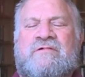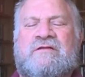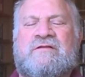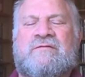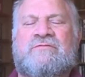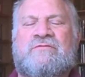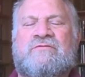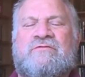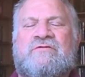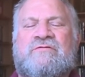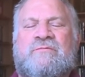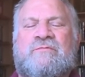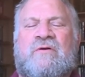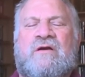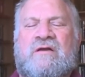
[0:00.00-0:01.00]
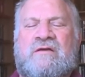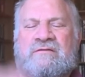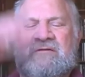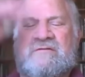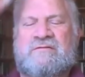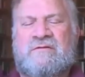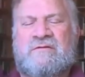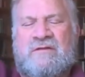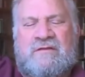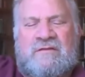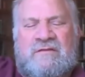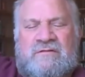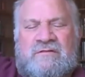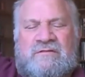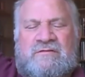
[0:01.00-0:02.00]
right up through your spine and
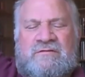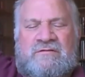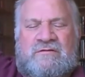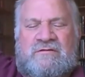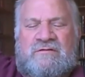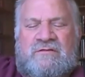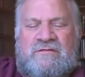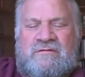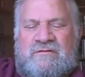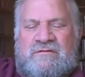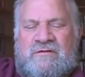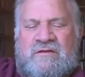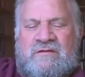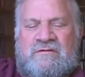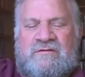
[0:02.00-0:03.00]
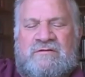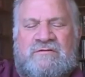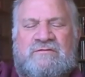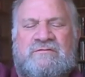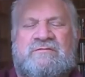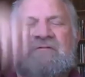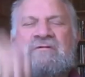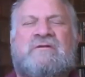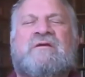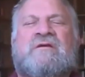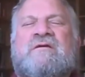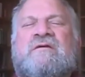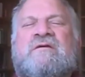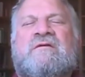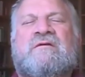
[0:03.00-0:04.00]
to the zenith and the nadir,
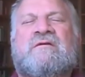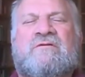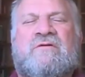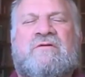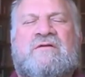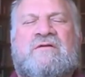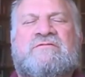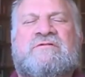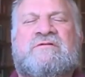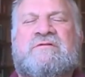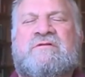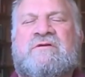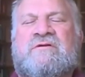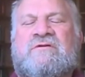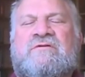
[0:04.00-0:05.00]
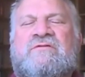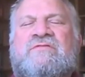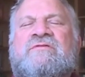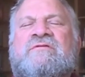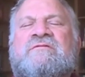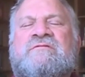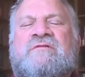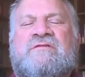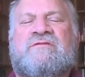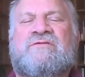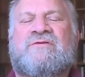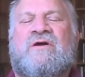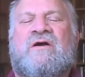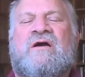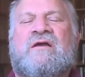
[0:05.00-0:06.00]
grounded into earth and
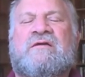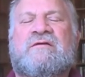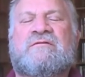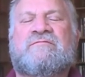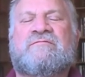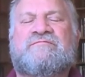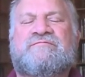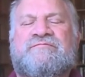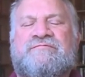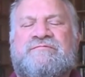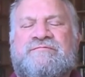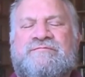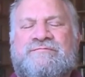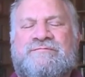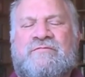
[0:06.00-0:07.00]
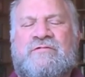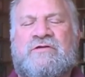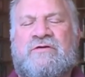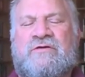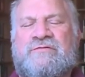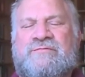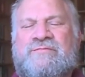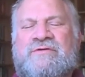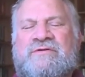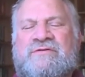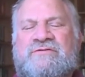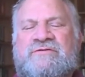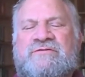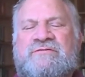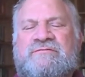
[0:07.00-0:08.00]
sky. We are the
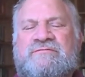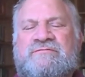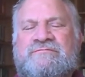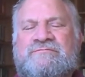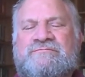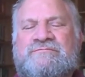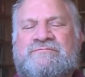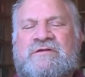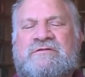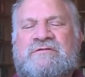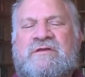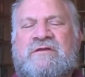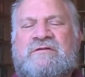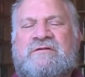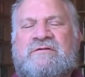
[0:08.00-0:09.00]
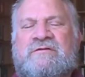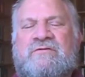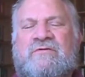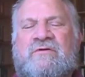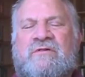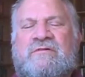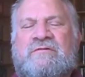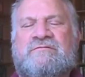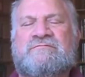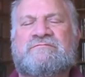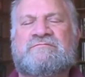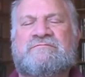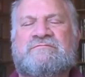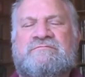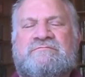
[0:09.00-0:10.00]
bridge containing it all.